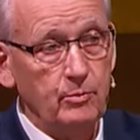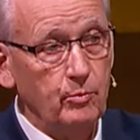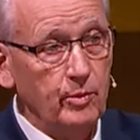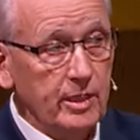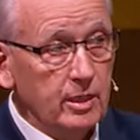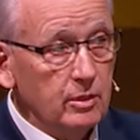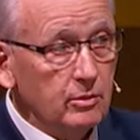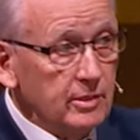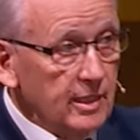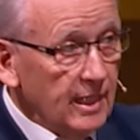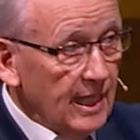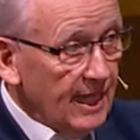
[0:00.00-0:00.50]

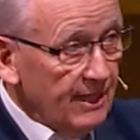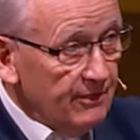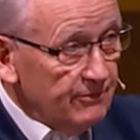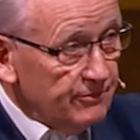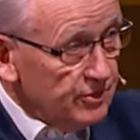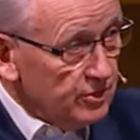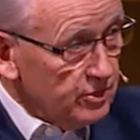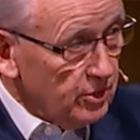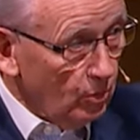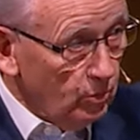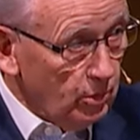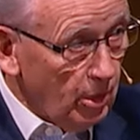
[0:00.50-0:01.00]
We only have
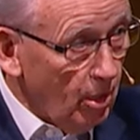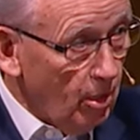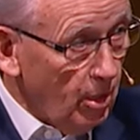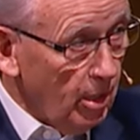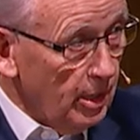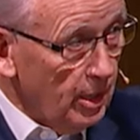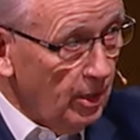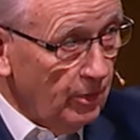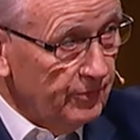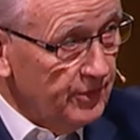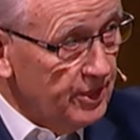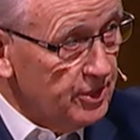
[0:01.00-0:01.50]
so
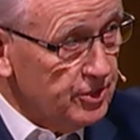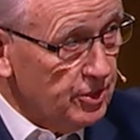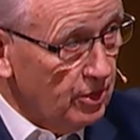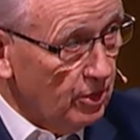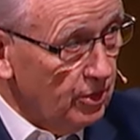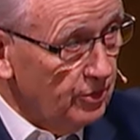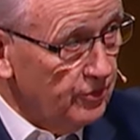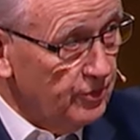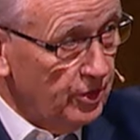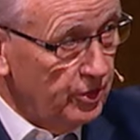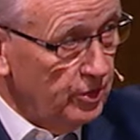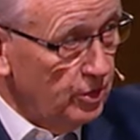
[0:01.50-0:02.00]
long on this
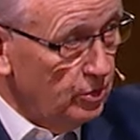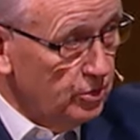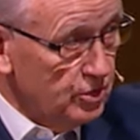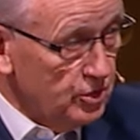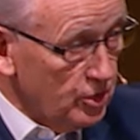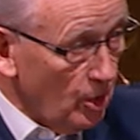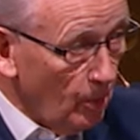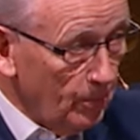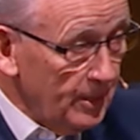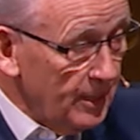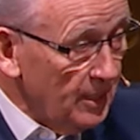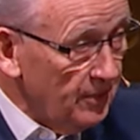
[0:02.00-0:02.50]
earth to do
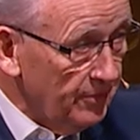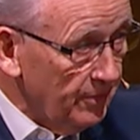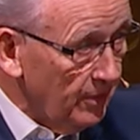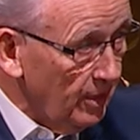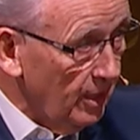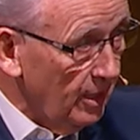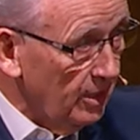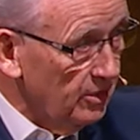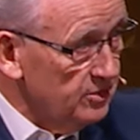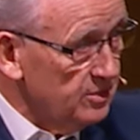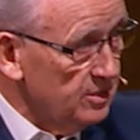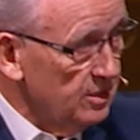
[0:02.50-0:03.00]
so many
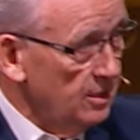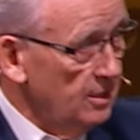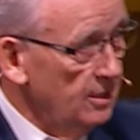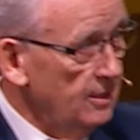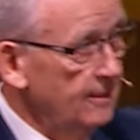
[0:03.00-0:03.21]
things,